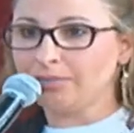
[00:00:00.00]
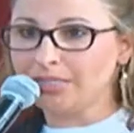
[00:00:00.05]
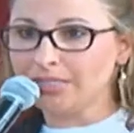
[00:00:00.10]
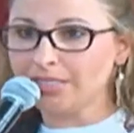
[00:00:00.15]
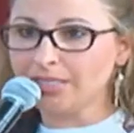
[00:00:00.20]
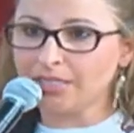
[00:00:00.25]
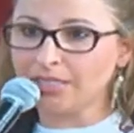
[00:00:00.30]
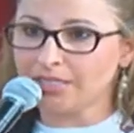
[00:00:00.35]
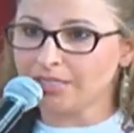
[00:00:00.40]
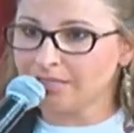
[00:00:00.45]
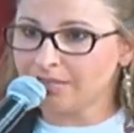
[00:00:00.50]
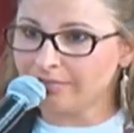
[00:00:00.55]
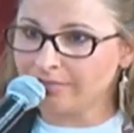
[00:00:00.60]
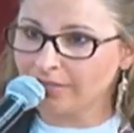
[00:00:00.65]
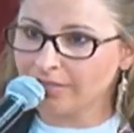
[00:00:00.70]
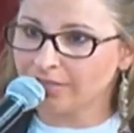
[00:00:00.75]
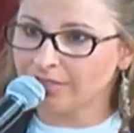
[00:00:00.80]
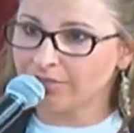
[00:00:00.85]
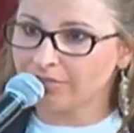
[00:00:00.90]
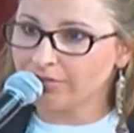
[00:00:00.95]
to be
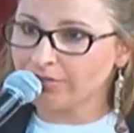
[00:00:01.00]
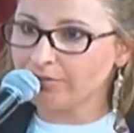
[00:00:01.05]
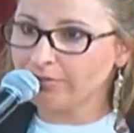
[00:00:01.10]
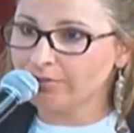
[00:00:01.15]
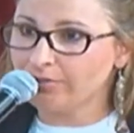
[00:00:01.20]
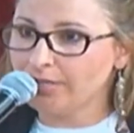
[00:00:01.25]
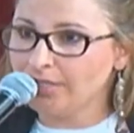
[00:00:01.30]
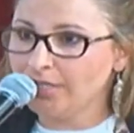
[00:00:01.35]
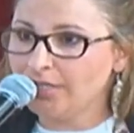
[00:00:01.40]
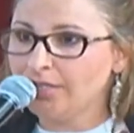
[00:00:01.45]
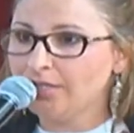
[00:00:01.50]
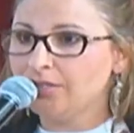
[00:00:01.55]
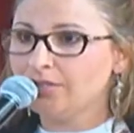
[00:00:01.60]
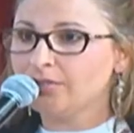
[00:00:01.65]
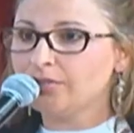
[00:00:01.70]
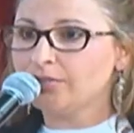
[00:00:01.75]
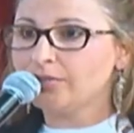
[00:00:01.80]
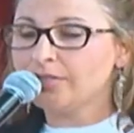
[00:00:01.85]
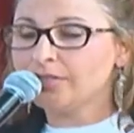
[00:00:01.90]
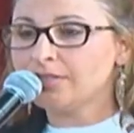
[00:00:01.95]
scientifically true.
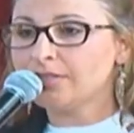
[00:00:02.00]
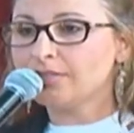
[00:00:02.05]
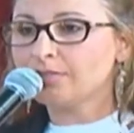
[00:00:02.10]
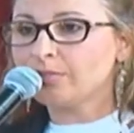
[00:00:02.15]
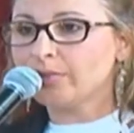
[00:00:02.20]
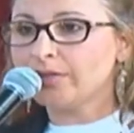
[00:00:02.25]
So this is